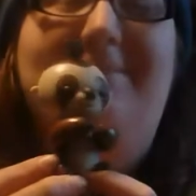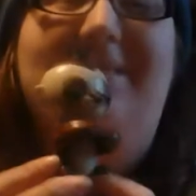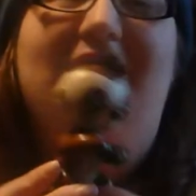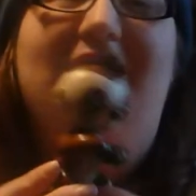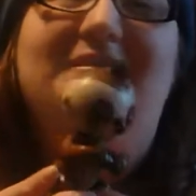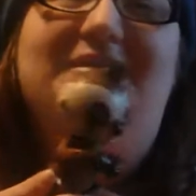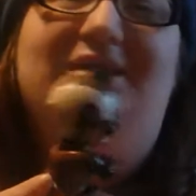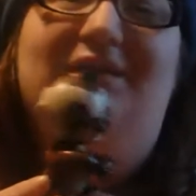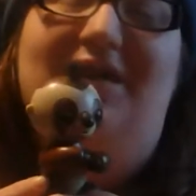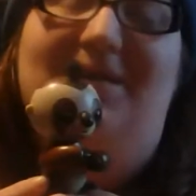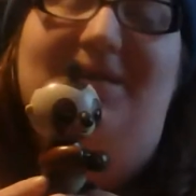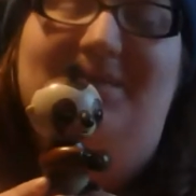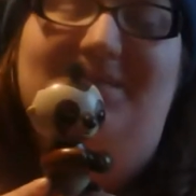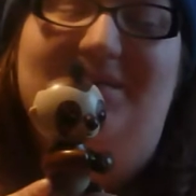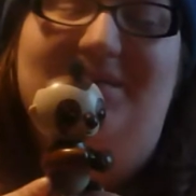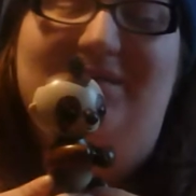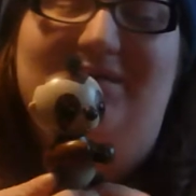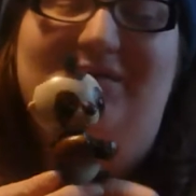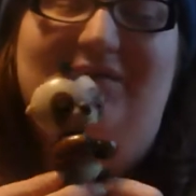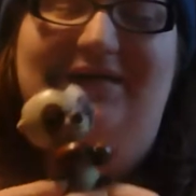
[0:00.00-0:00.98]
I'm so happy
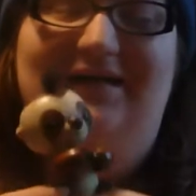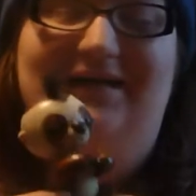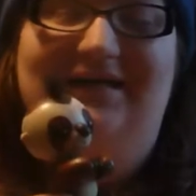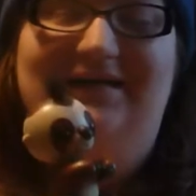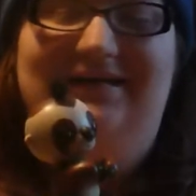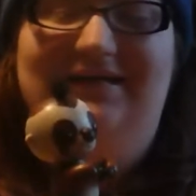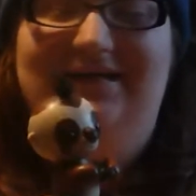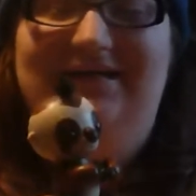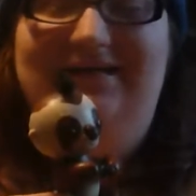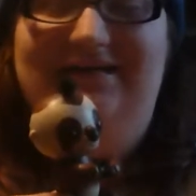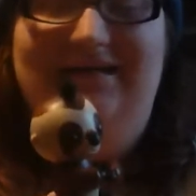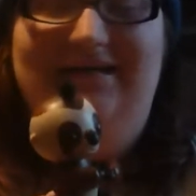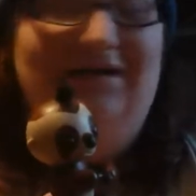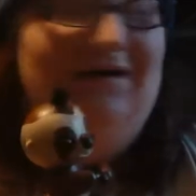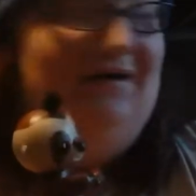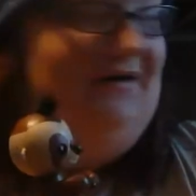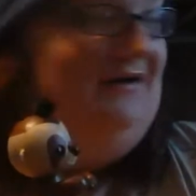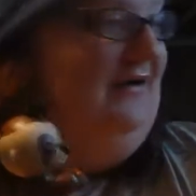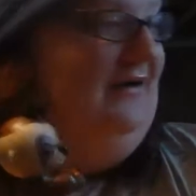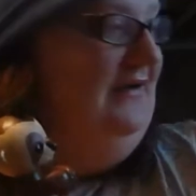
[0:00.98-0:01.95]
my girl Kingsley is
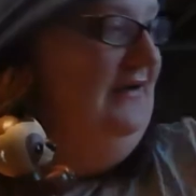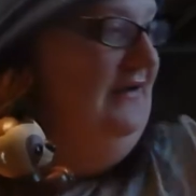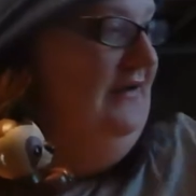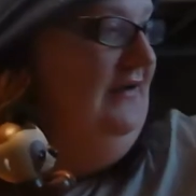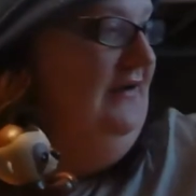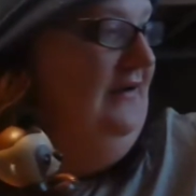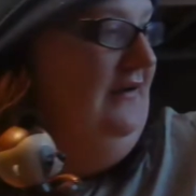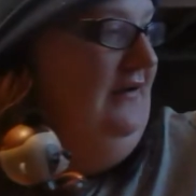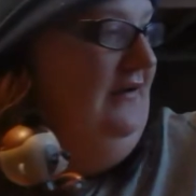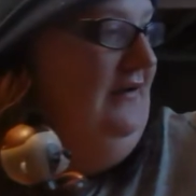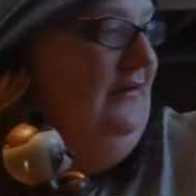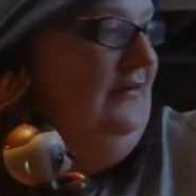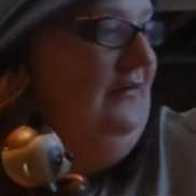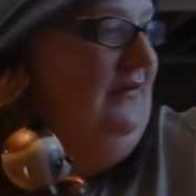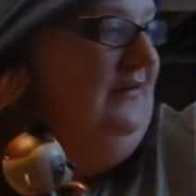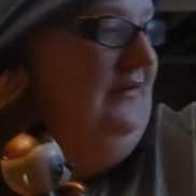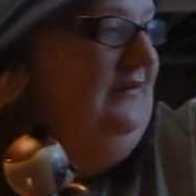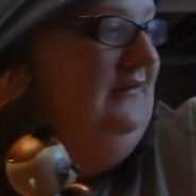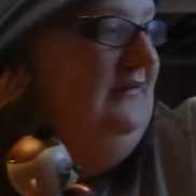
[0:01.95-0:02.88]
here. Oh.